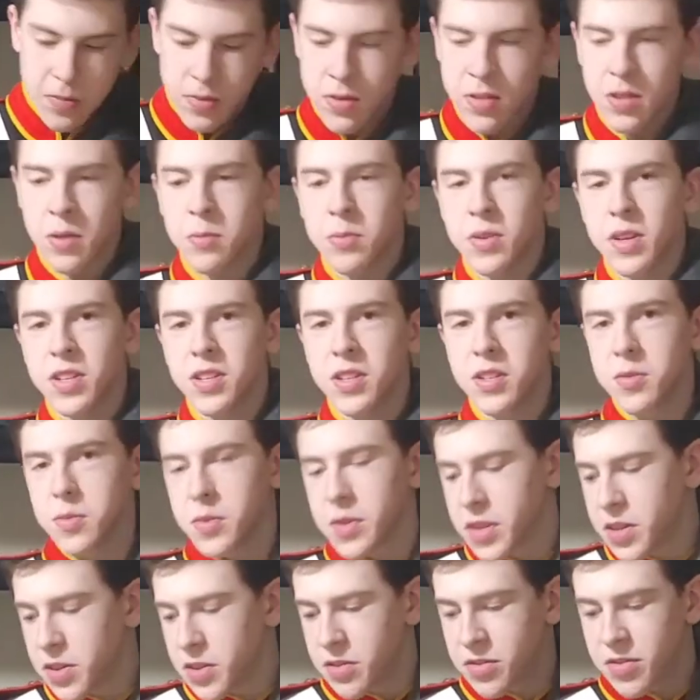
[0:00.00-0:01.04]
same places where
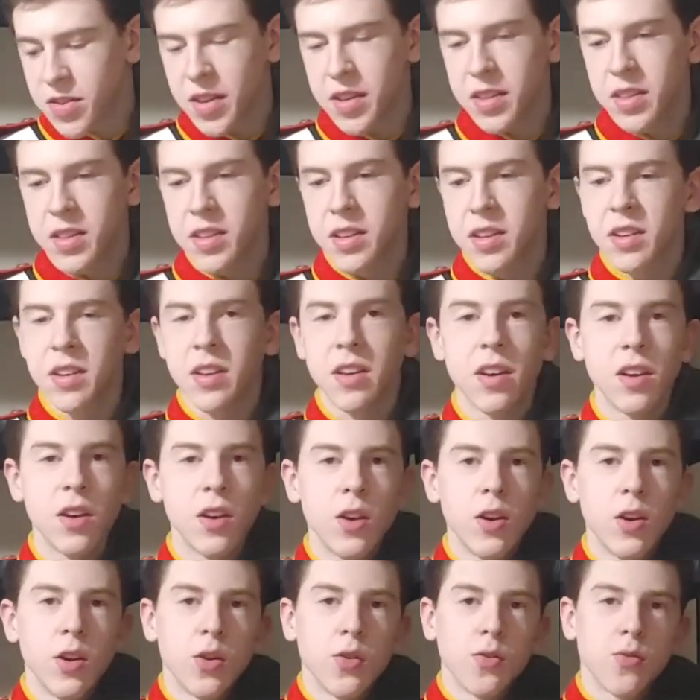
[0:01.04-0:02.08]
you'd find the
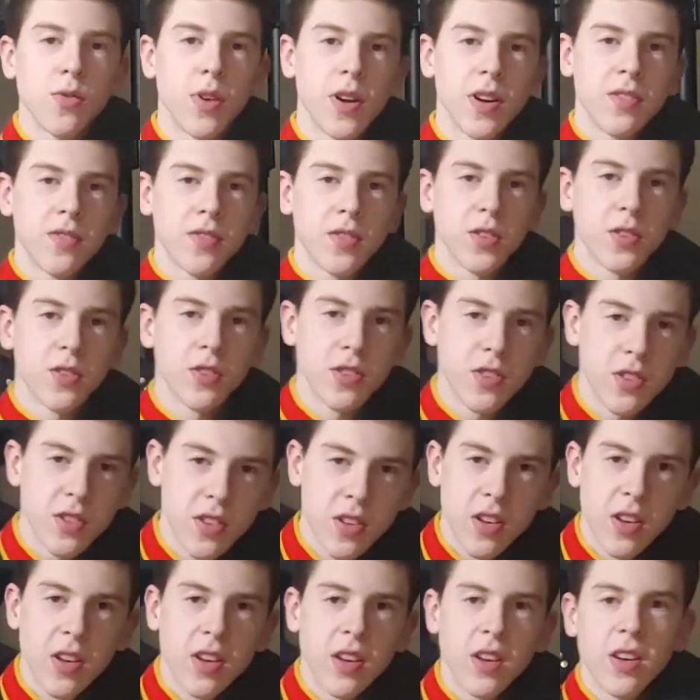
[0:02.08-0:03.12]
rifles
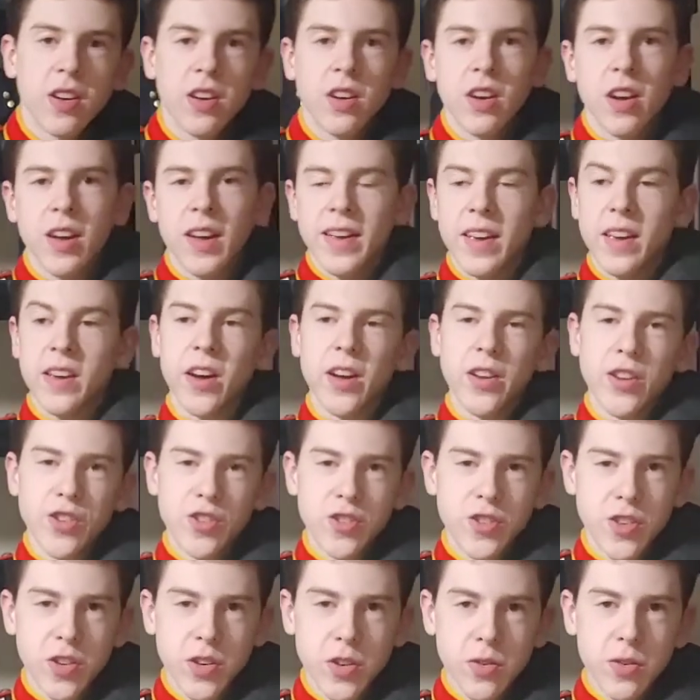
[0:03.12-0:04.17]
at gun
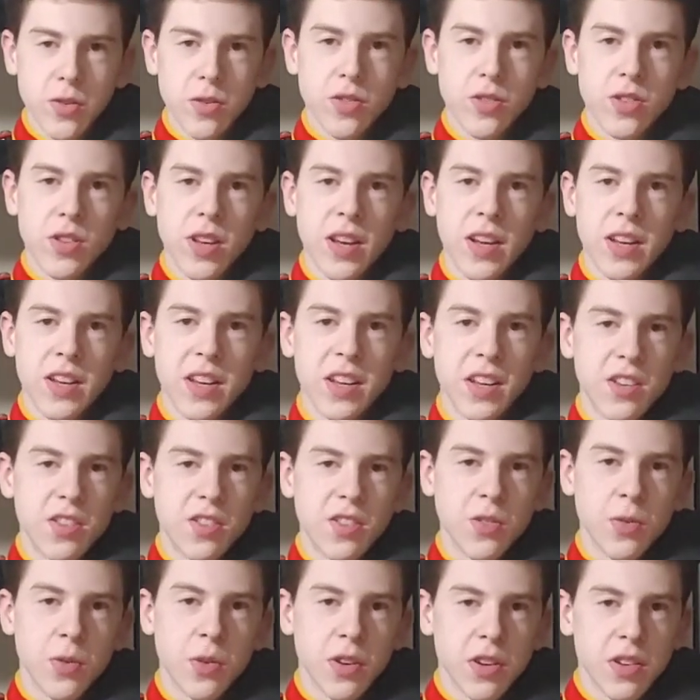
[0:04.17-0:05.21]
shows, antique
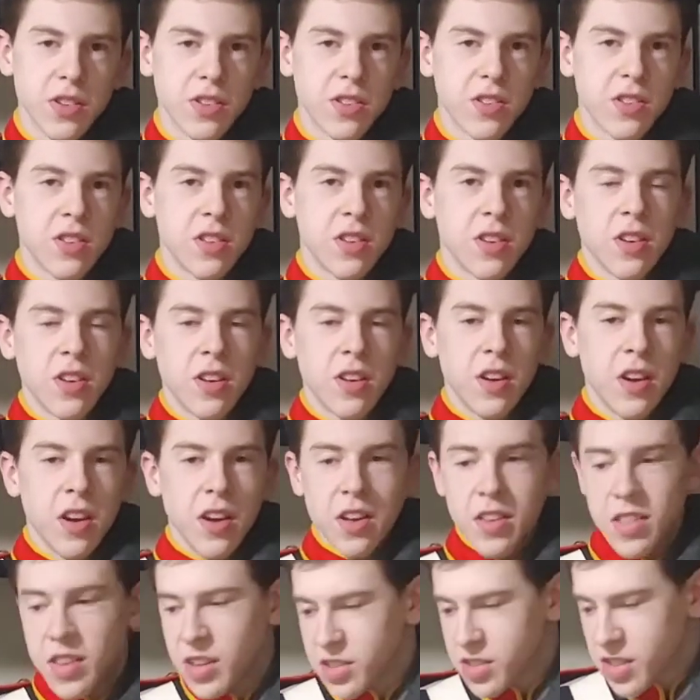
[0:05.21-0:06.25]
stores,
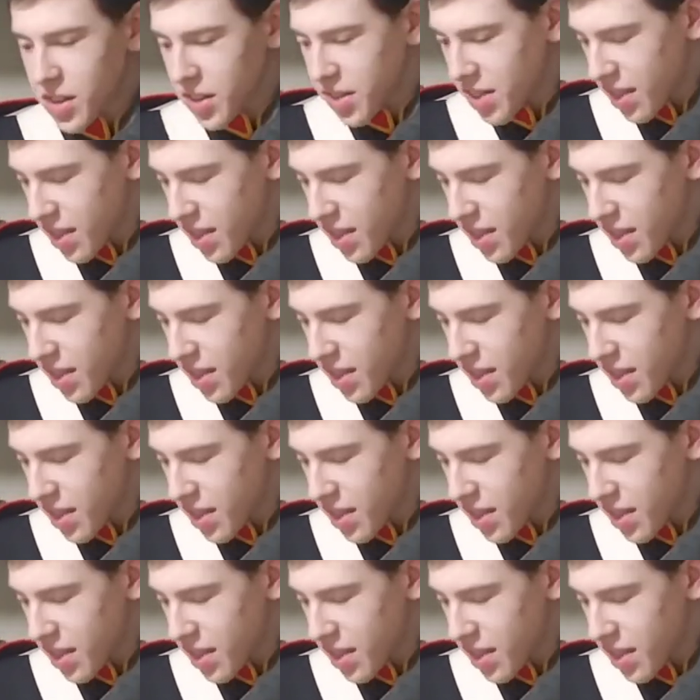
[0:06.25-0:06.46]
things like